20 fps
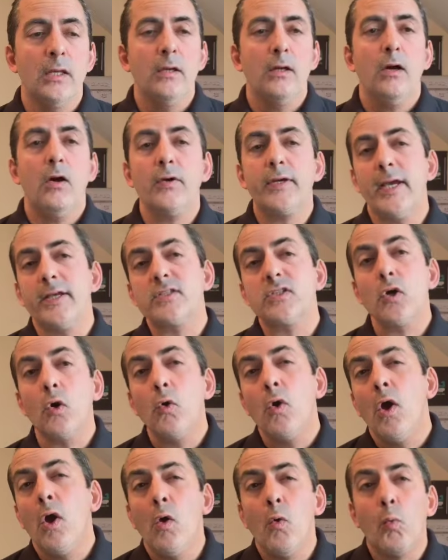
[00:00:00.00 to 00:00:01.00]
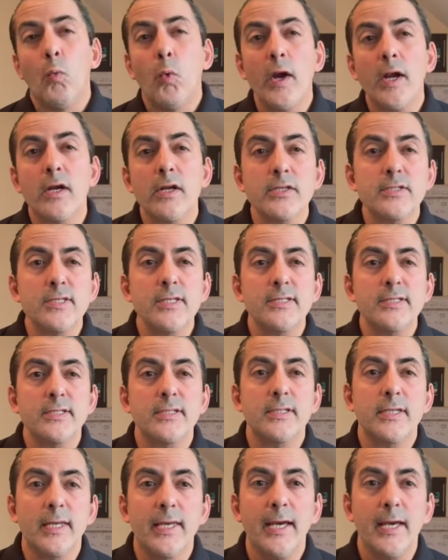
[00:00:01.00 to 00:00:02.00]
Okay, so where does this
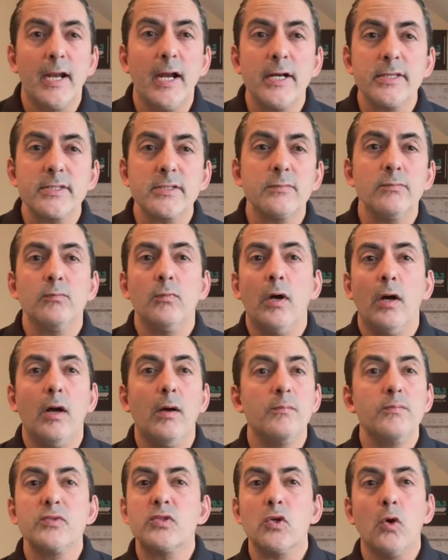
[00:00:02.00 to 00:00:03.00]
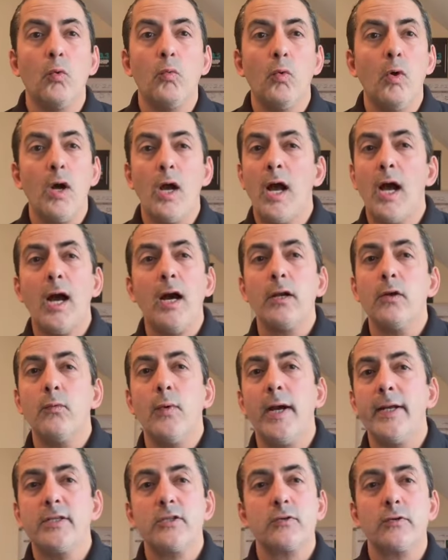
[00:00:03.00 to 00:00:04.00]
get us? So how do
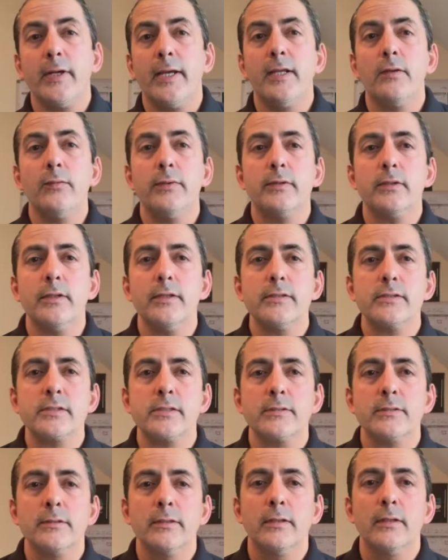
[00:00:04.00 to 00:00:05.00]
I train with this?